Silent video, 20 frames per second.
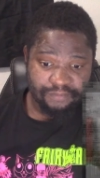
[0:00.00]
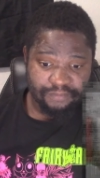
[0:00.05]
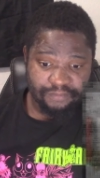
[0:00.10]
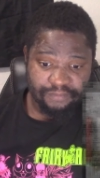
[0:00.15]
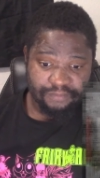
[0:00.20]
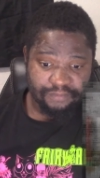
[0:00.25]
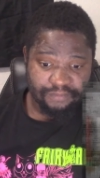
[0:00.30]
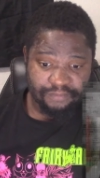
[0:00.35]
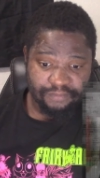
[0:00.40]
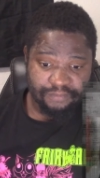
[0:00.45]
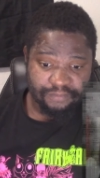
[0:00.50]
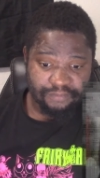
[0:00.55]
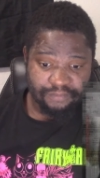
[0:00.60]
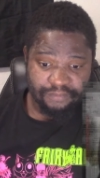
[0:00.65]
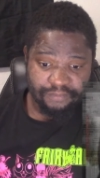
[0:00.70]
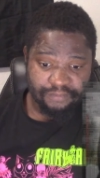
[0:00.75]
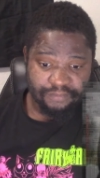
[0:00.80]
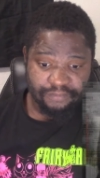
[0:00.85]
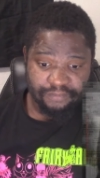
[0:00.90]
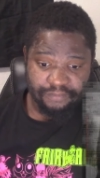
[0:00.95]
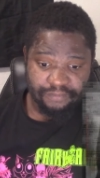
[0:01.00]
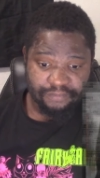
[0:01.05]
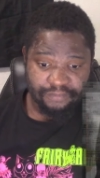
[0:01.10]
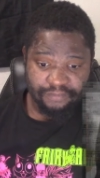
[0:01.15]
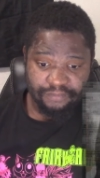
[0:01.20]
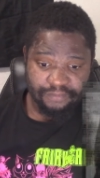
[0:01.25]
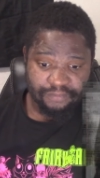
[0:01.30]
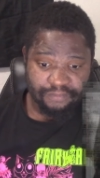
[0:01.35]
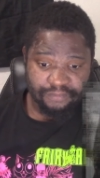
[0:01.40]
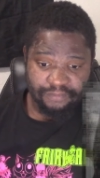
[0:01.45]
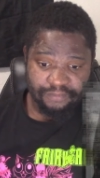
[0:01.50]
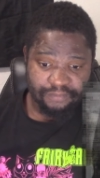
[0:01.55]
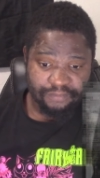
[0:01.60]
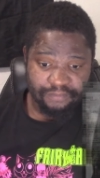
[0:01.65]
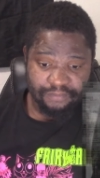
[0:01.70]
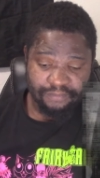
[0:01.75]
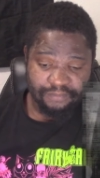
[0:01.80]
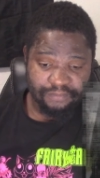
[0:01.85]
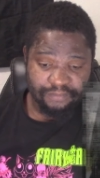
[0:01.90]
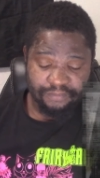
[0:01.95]
Enchanter she's after
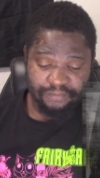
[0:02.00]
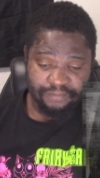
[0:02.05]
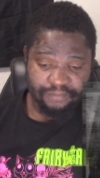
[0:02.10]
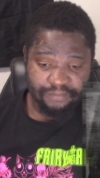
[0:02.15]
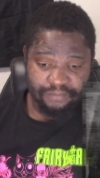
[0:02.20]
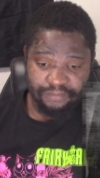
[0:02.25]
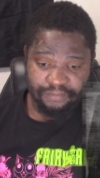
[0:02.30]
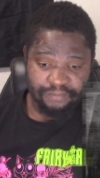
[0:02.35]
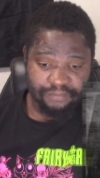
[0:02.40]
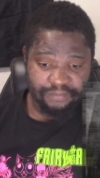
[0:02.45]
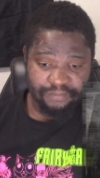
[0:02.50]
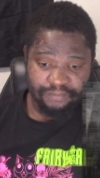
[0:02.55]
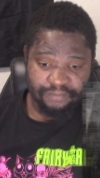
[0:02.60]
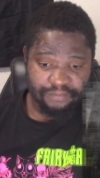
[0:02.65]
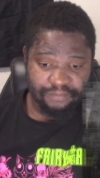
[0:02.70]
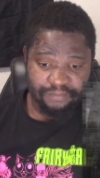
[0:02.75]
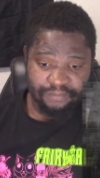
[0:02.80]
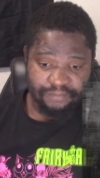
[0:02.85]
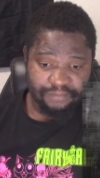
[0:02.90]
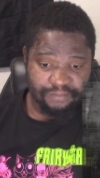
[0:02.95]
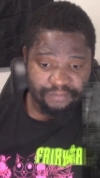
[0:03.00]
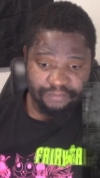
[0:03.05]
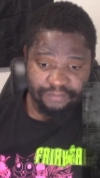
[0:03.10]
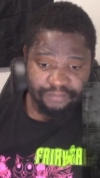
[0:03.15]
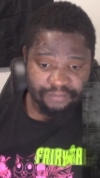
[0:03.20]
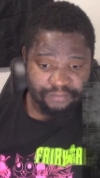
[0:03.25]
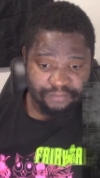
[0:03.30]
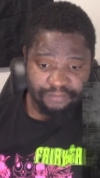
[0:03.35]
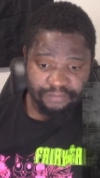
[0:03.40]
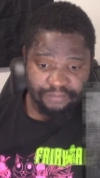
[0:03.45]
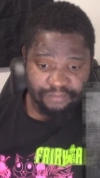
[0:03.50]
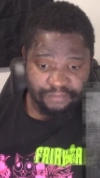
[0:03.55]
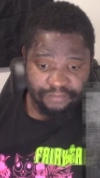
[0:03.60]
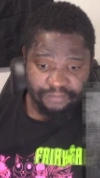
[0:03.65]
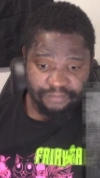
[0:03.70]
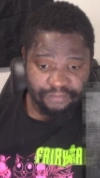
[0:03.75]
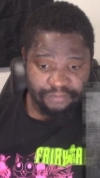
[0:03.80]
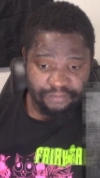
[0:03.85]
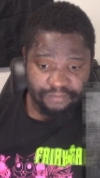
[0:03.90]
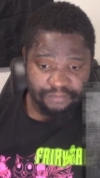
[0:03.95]
happens to be near my servant right now.
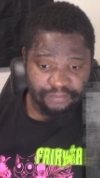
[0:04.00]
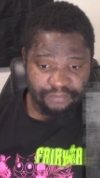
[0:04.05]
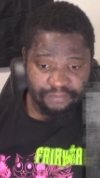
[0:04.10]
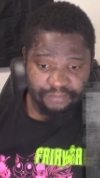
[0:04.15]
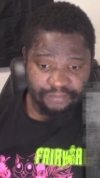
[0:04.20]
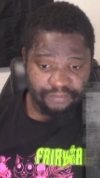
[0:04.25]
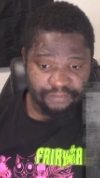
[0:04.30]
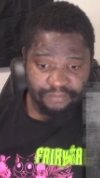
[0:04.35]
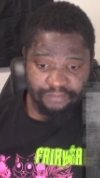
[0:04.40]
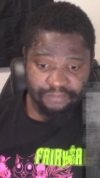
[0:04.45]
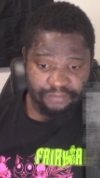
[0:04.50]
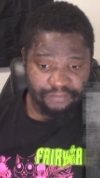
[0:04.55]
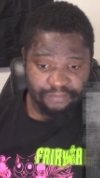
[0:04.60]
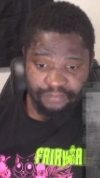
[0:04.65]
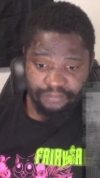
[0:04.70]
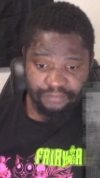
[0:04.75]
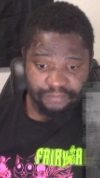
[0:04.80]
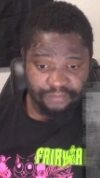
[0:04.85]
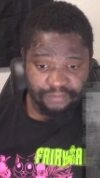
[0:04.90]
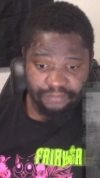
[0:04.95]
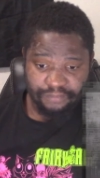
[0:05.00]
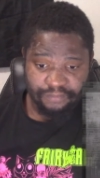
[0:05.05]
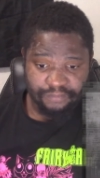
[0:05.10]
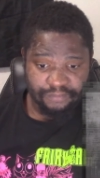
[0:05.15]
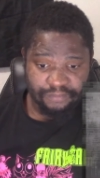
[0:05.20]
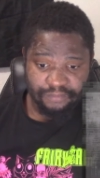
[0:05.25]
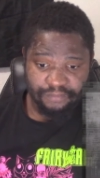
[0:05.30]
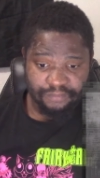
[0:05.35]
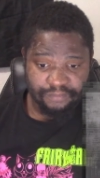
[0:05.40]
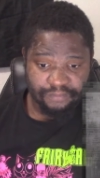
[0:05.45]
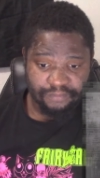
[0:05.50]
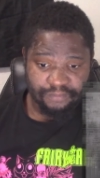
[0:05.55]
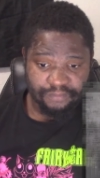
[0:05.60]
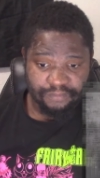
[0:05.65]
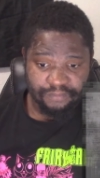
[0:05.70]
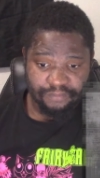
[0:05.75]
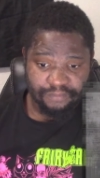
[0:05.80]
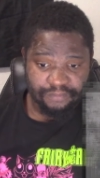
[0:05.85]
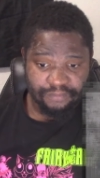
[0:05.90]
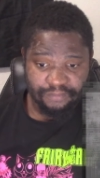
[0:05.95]
I
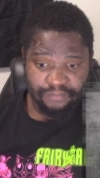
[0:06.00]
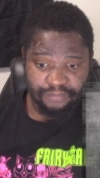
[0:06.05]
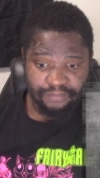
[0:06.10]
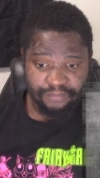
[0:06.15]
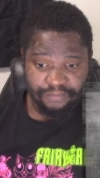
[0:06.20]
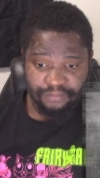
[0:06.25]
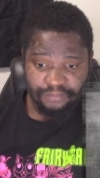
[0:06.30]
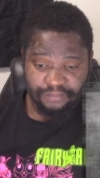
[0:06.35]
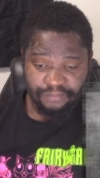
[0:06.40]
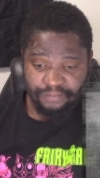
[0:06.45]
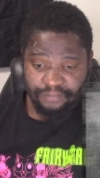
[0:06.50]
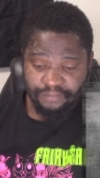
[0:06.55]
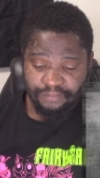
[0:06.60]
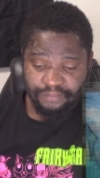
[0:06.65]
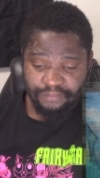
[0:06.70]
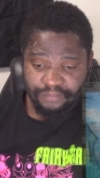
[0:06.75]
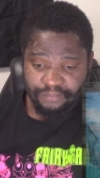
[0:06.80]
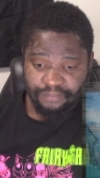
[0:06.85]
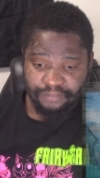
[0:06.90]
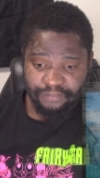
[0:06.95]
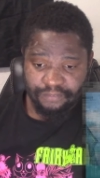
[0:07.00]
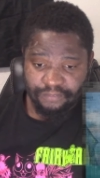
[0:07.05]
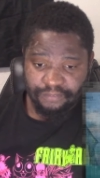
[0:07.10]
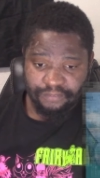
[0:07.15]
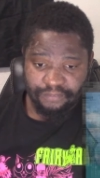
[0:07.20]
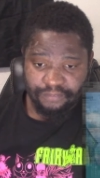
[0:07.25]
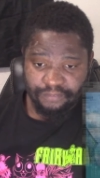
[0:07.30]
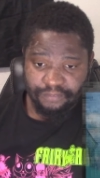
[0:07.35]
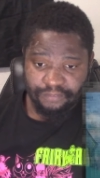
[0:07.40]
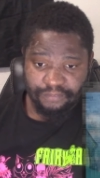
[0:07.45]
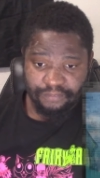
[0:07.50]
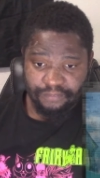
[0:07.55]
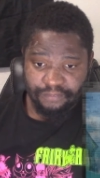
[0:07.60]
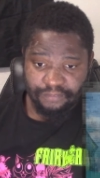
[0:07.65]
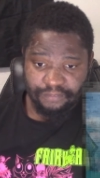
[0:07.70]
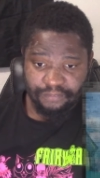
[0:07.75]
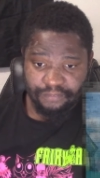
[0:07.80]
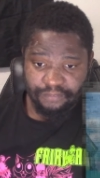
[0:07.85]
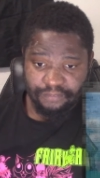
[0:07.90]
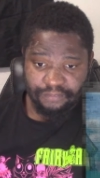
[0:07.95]
say we dispose of her.
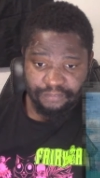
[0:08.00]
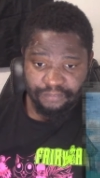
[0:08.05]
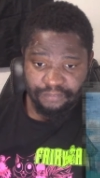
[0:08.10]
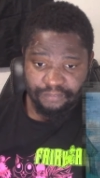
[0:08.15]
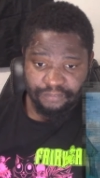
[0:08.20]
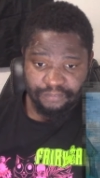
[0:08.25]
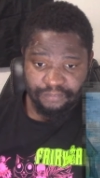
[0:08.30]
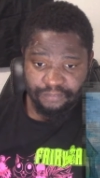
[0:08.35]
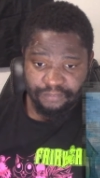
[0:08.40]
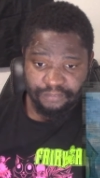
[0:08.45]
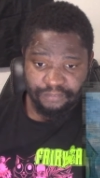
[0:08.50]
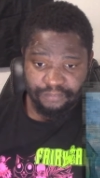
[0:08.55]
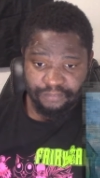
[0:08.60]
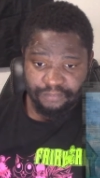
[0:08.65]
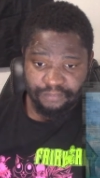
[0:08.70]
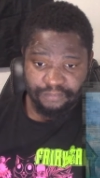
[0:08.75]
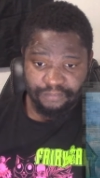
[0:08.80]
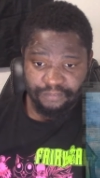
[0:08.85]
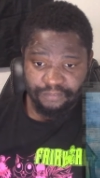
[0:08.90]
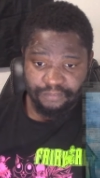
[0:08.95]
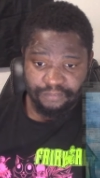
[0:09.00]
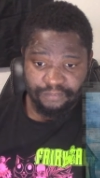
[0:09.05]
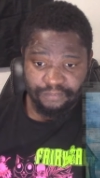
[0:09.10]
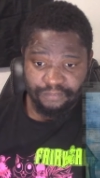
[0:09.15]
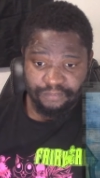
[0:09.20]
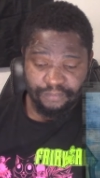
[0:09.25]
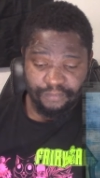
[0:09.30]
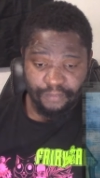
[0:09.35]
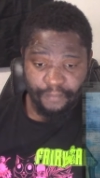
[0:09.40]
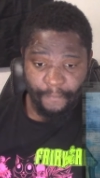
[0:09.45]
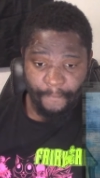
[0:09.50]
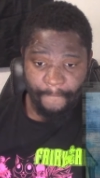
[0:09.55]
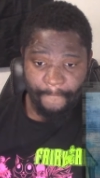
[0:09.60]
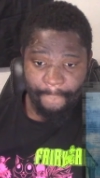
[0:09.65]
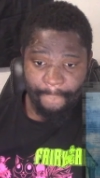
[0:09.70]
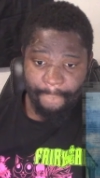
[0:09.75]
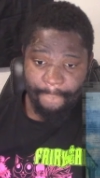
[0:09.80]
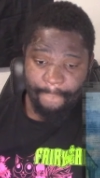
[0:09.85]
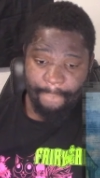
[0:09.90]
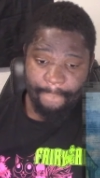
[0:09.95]
Hear me, holy water dragon.